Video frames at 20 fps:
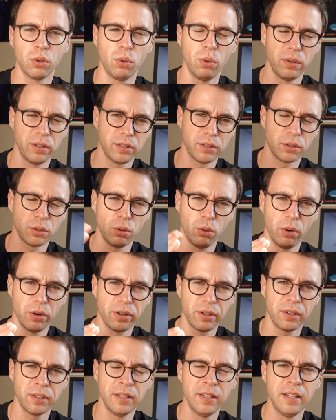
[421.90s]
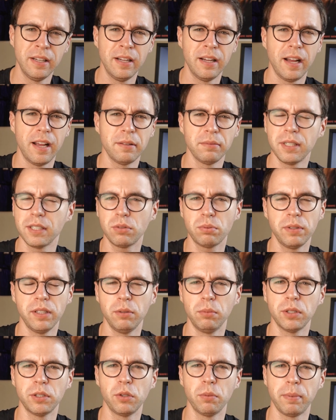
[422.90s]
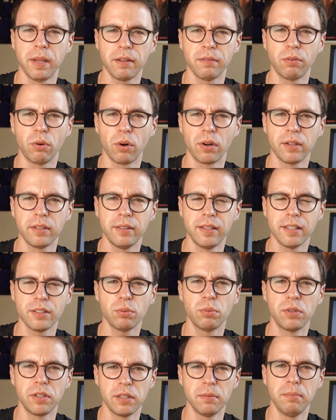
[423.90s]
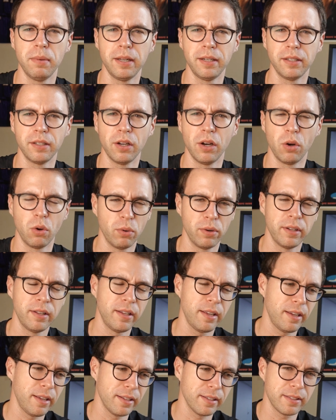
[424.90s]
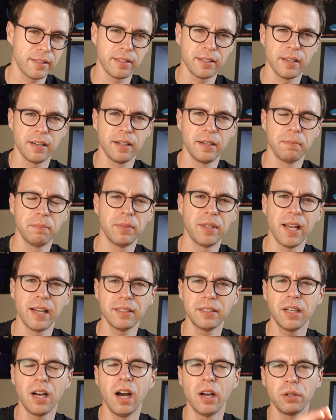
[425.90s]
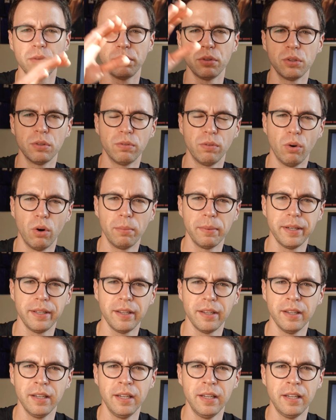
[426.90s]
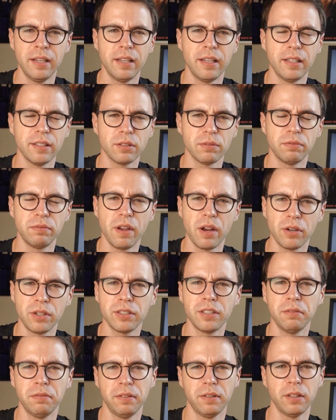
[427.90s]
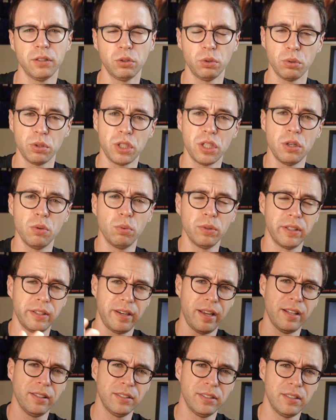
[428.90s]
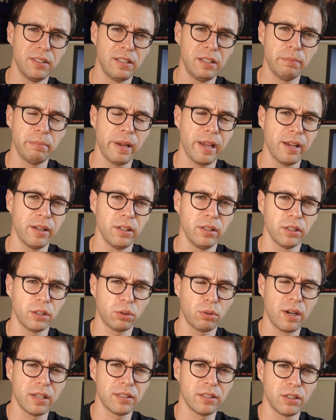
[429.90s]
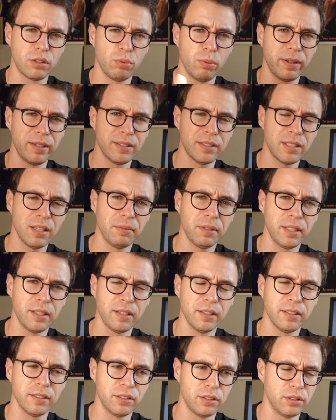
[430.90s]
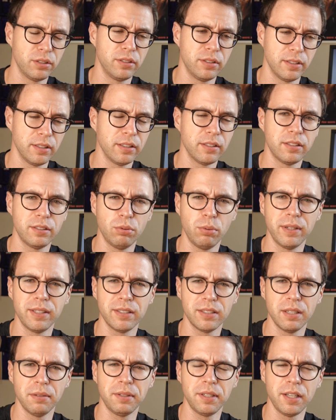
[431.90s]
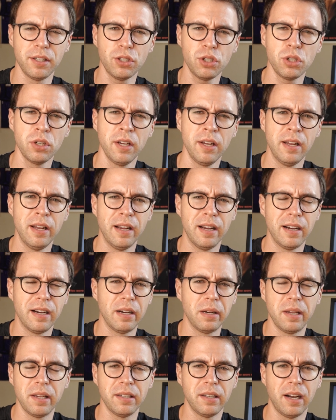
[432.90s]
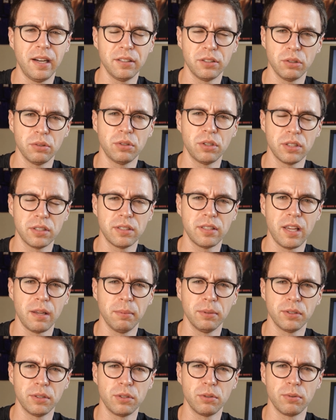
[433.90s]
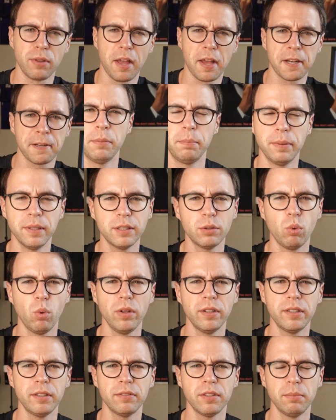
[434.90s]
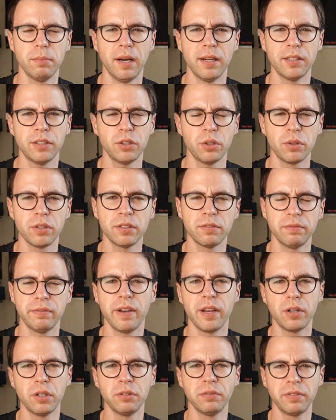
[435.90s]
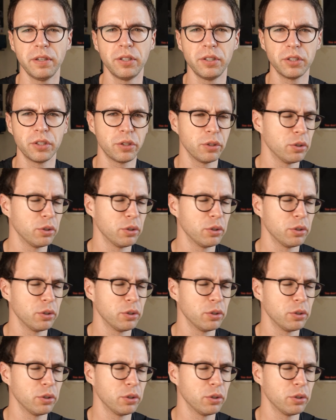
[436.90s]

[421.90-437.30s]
corner to corner, and that's really what you pay for. That's where the money go it's uh, that kind of uniformity is very difficult to achieve with an LCD panel across the 27 and 27 inch, uh, and Eizo just able to do that. The build quality of the monitor is very very